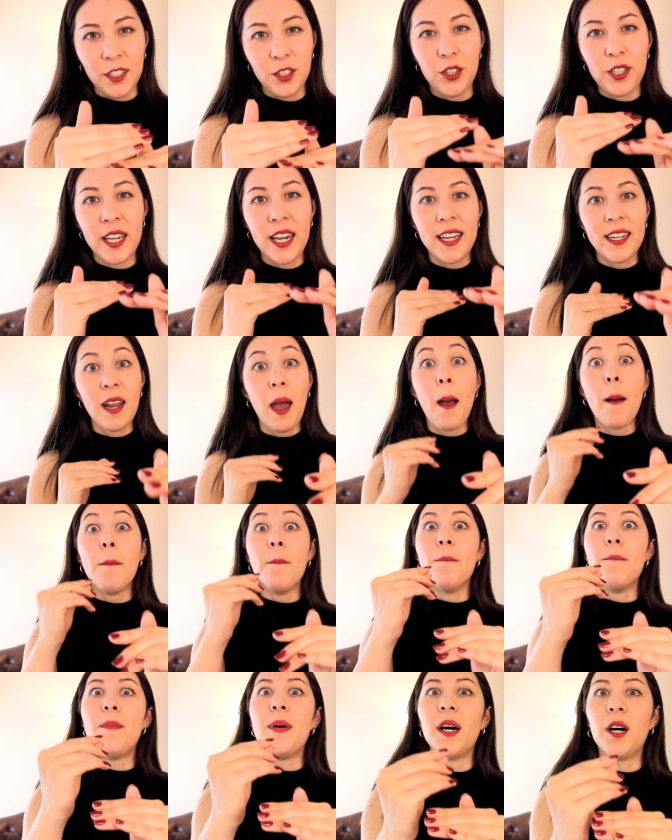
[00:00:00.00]
You can
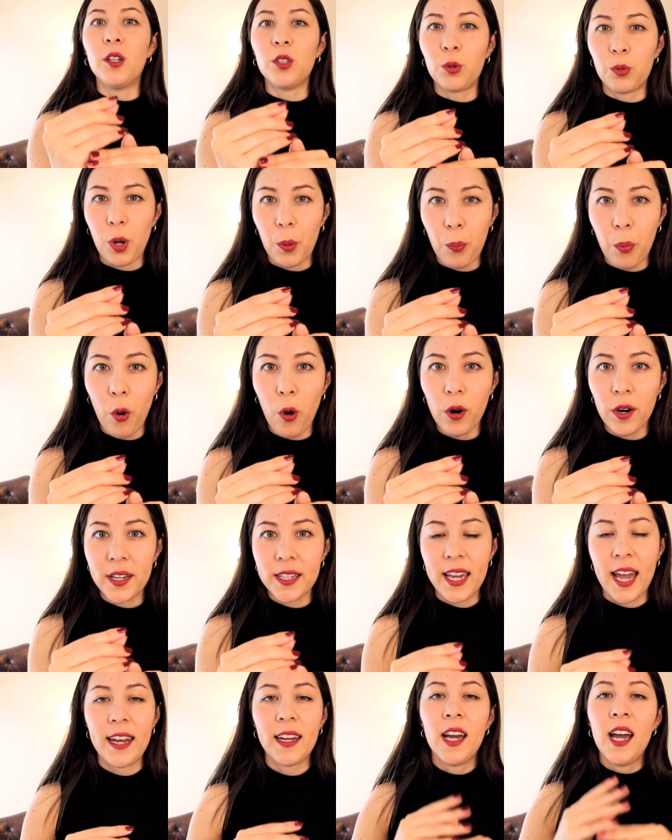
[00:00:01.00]
build rapport again.